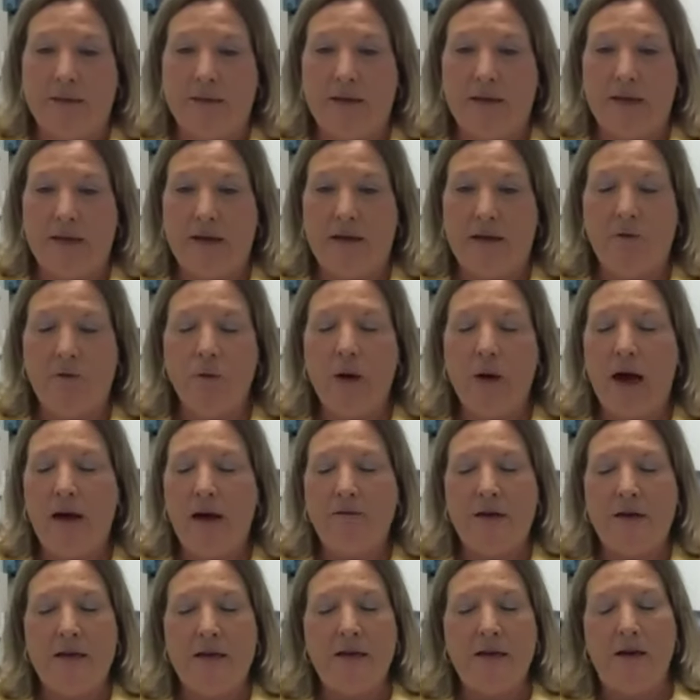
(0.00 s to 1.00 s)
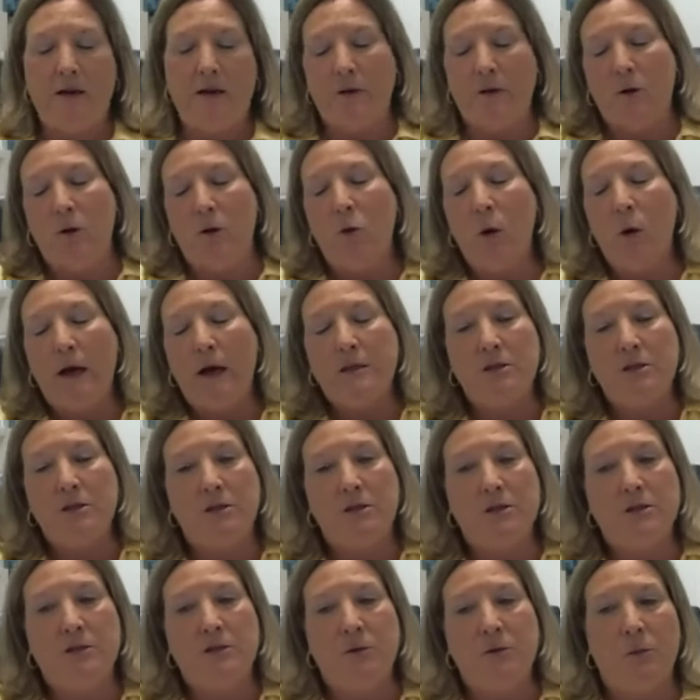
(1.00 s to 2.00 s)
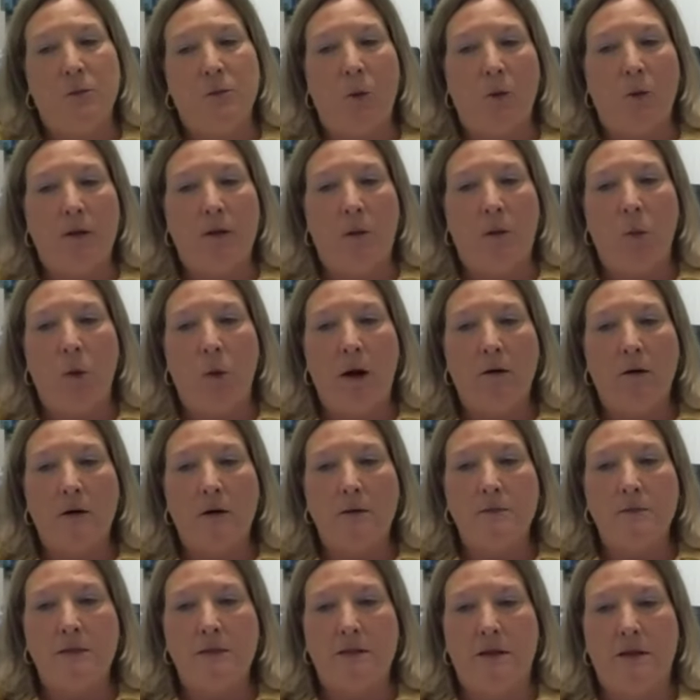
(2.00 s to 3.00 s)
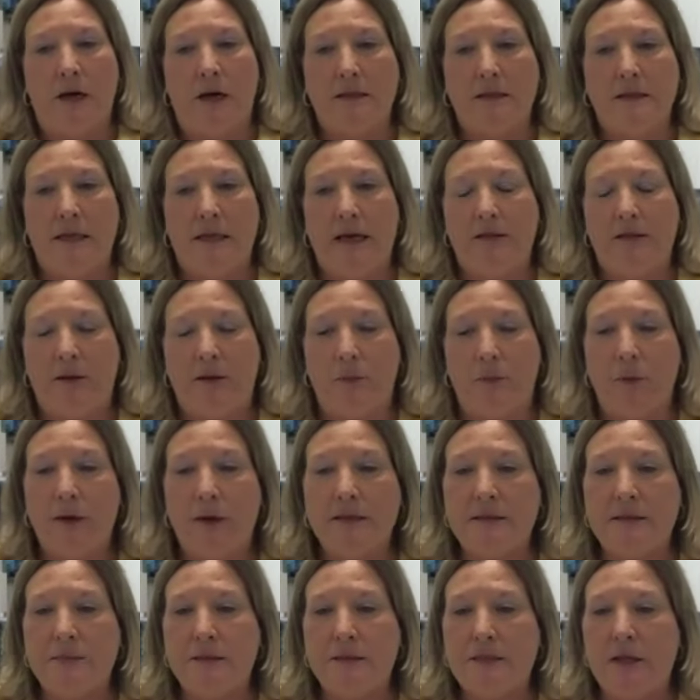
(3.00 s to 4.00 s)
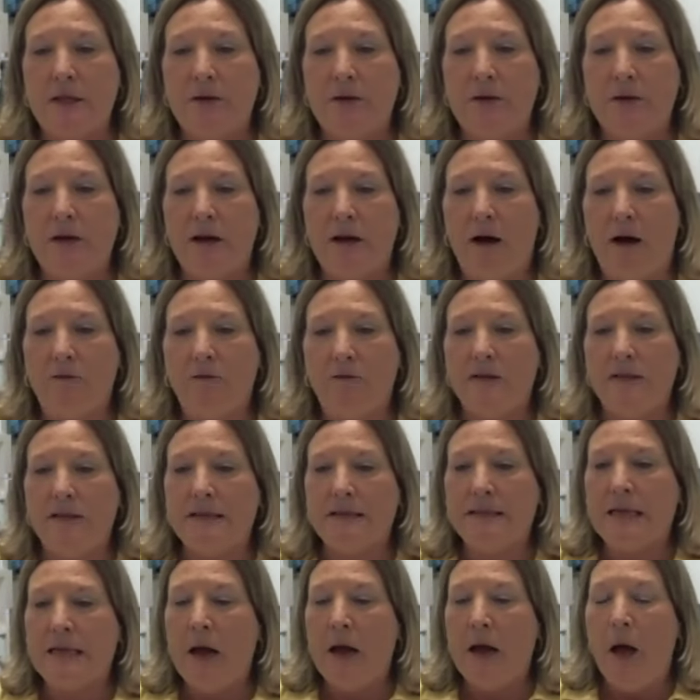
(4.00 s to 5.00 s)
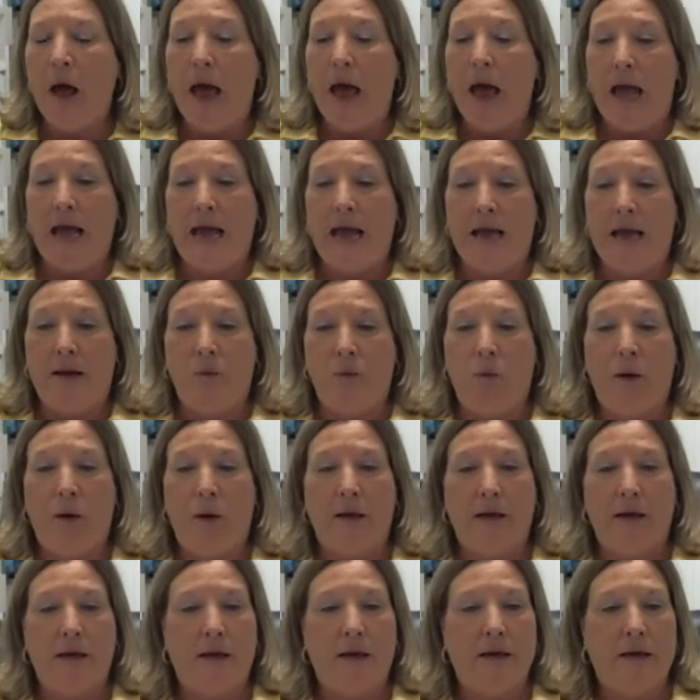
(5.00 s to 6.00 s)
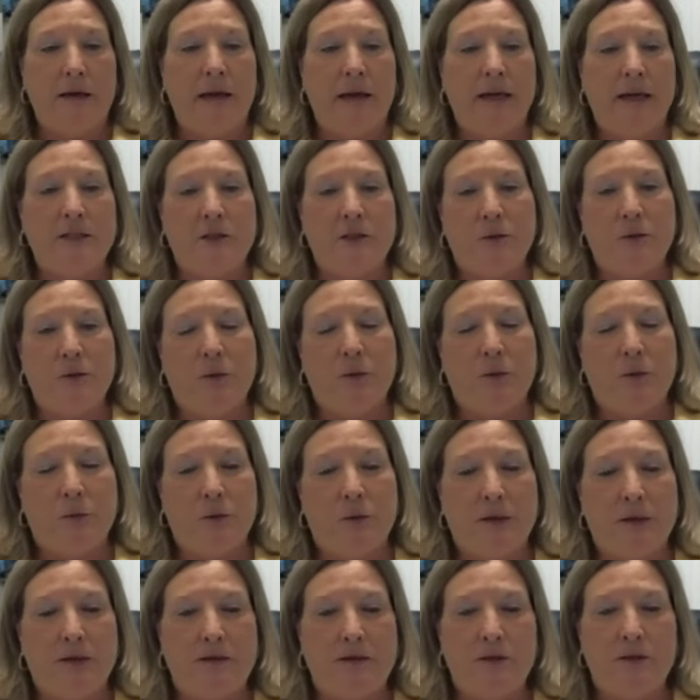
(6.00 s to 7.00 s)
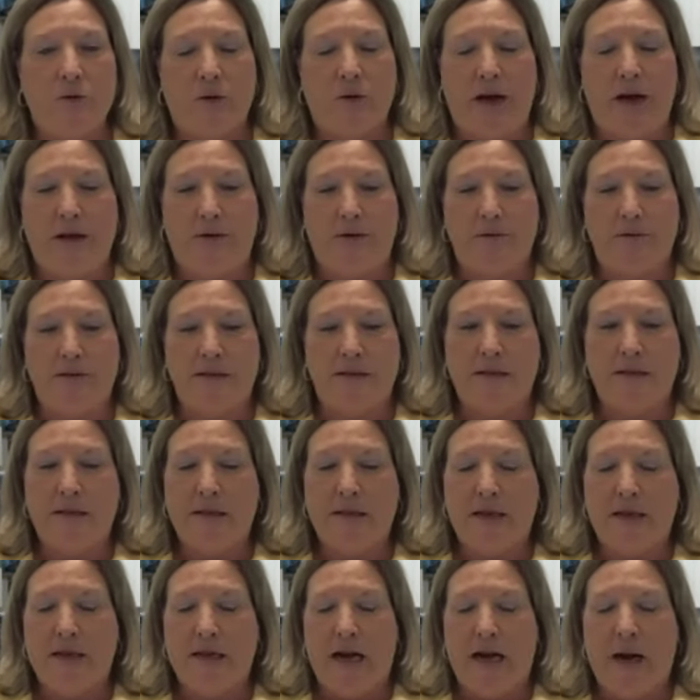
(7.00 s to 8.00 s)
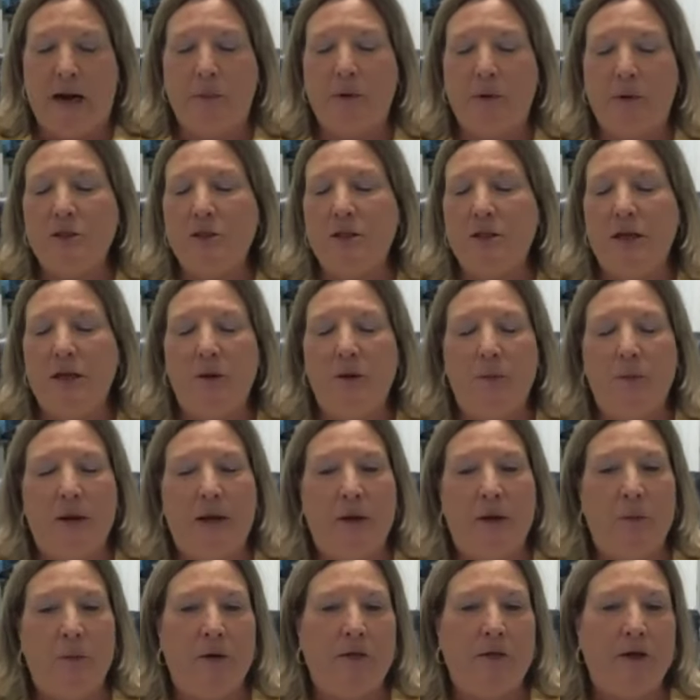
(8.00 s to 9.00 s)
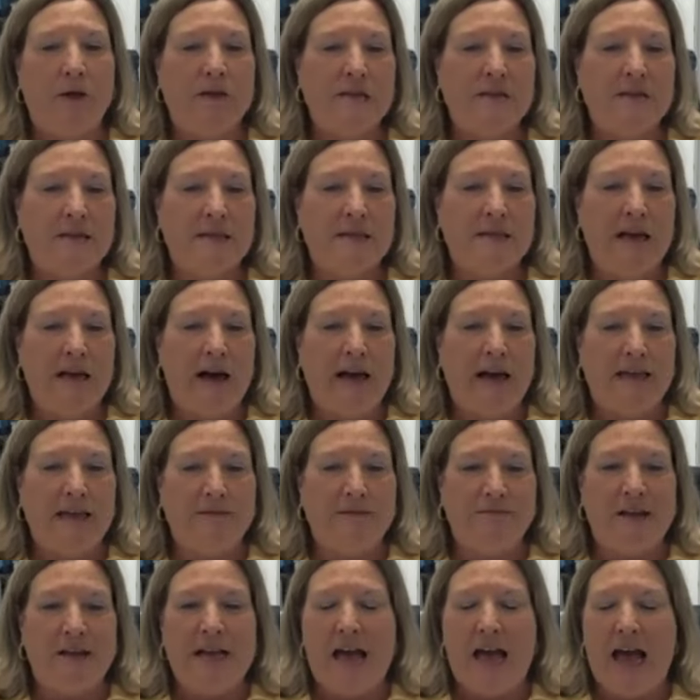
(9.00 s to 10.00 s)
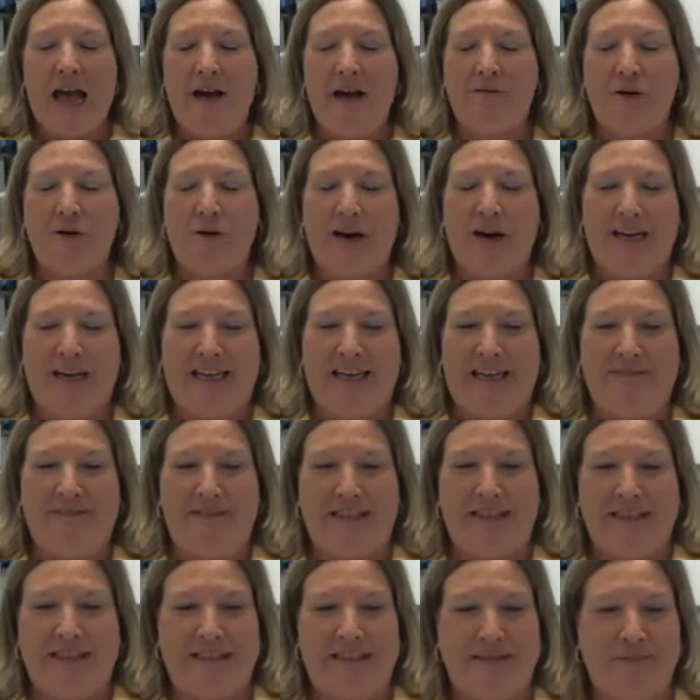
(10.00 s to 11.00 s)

If you have any other questions, you're more than welcome to contact the Presbytery office and we can connect you with one of the trainers. I appreciate you being with us tonight. Have a great evening.